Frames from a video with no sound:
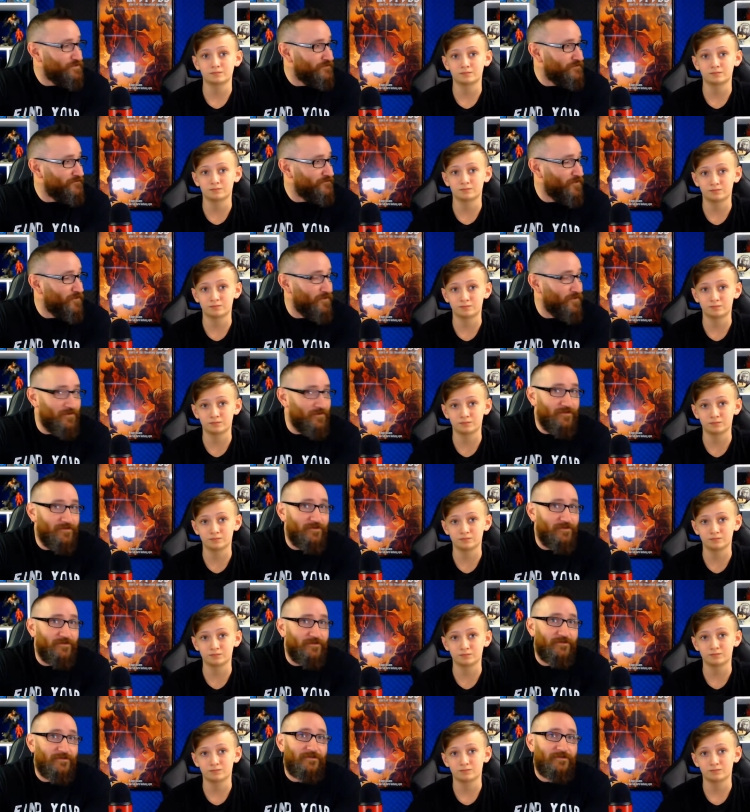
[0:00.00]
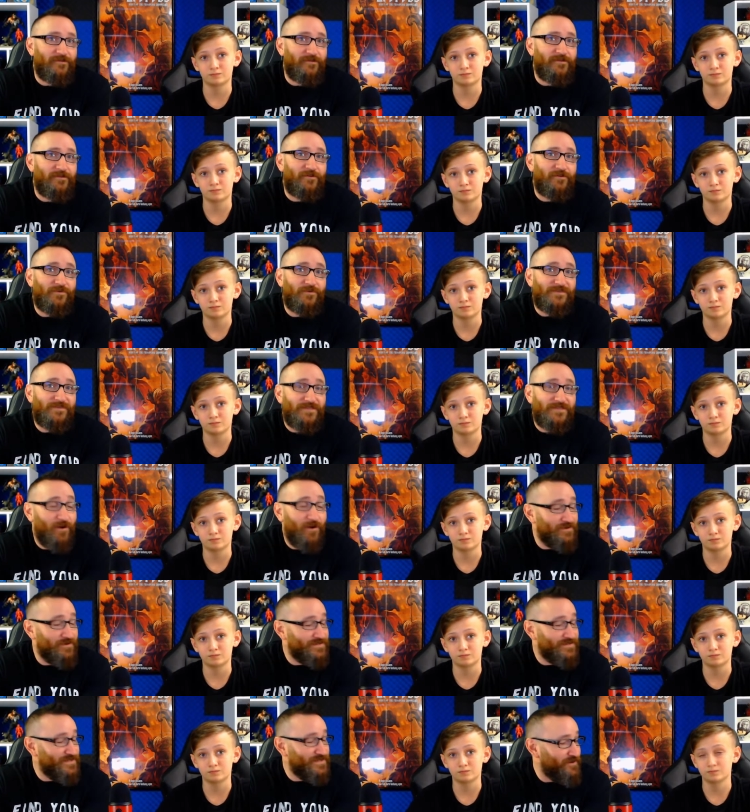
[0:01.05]
Speaker 1: 4th, we saw
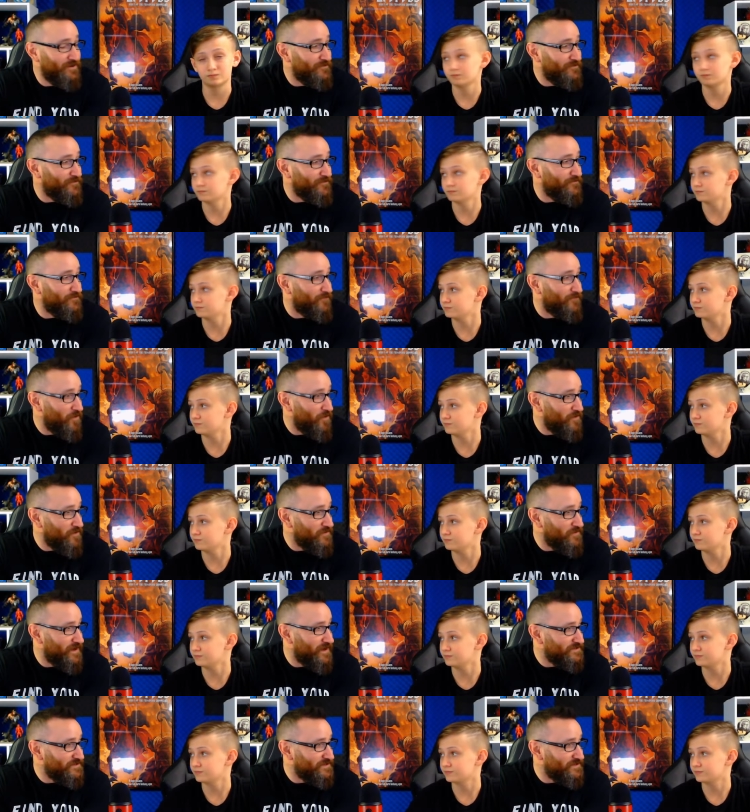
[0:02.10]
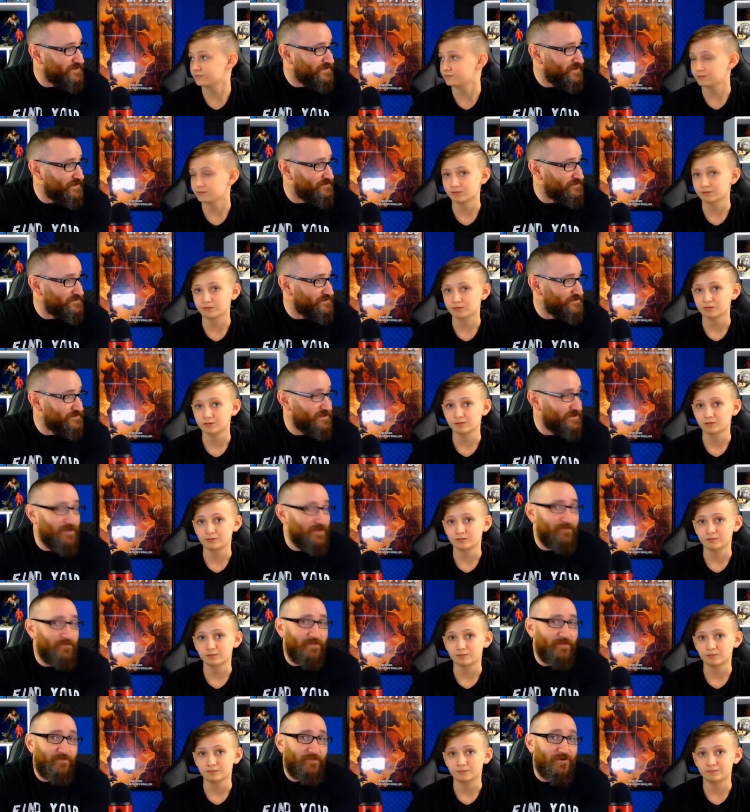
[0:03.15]
one sell for $4,000.
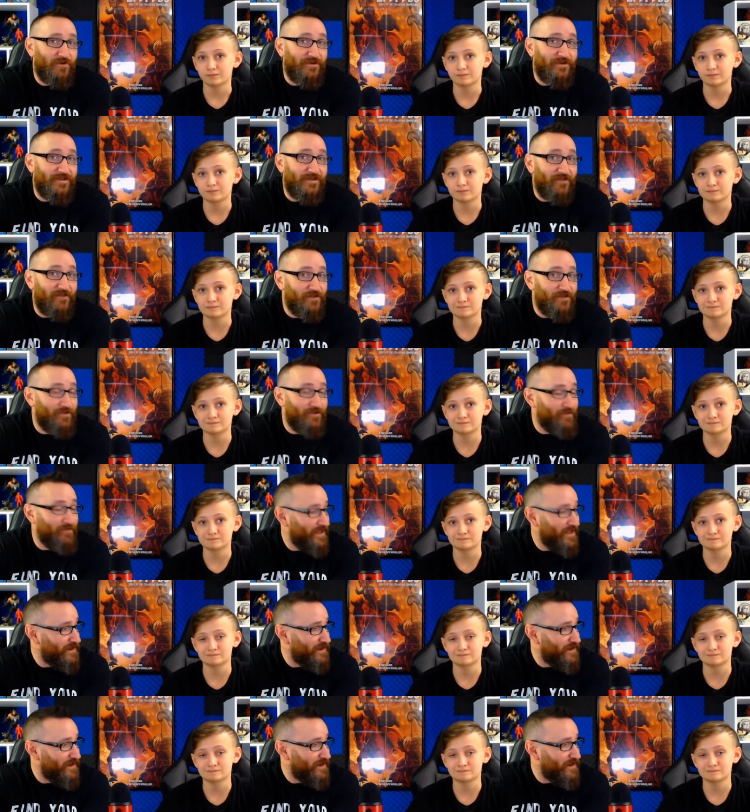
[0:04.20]
People are definitely paying